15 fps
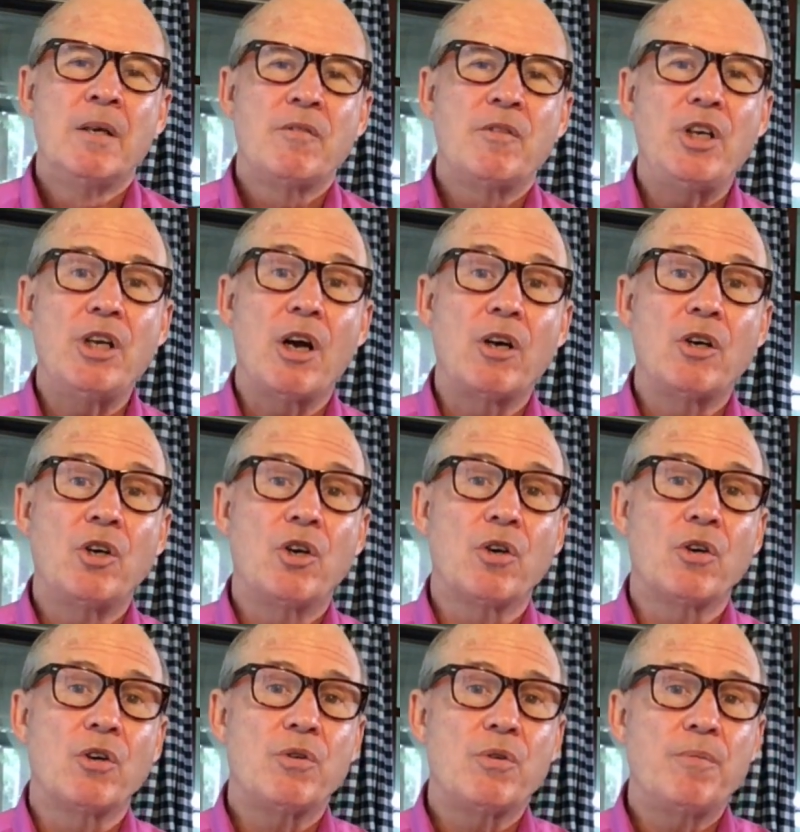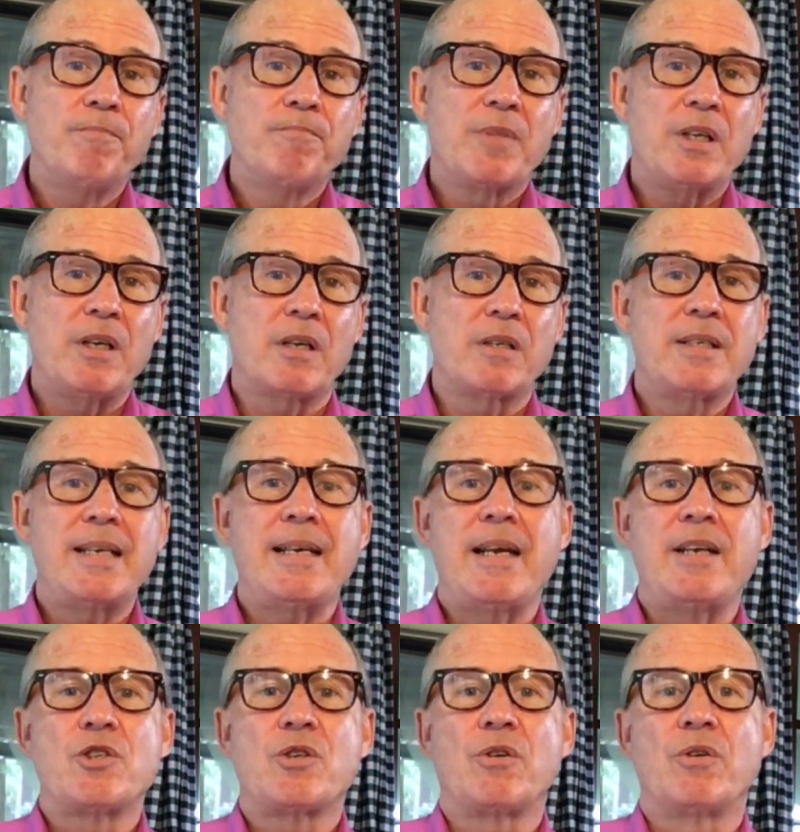The young girl, the young
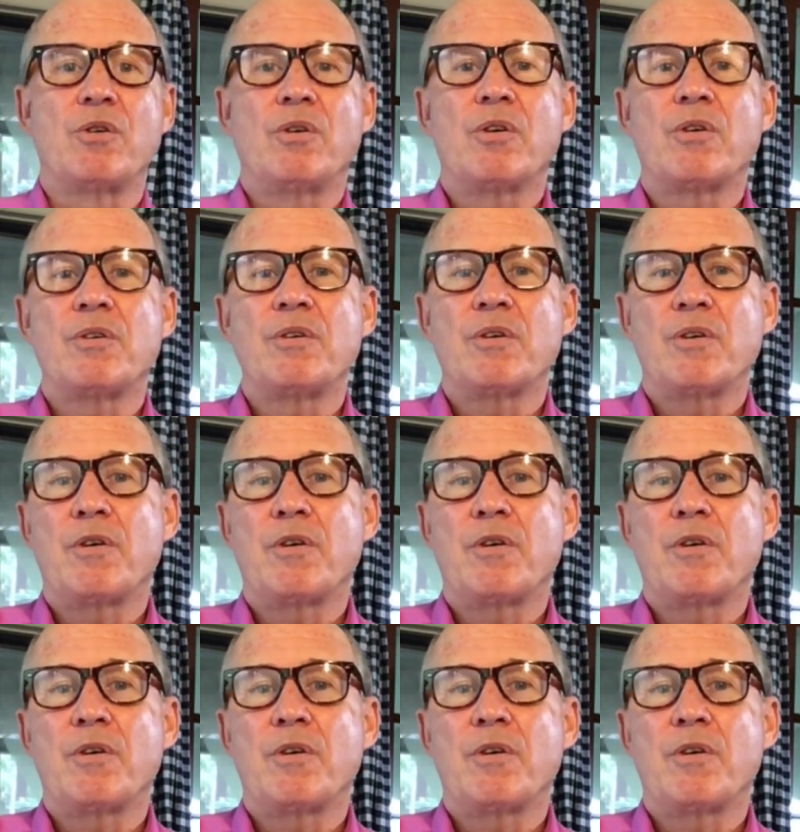teenage girl, her,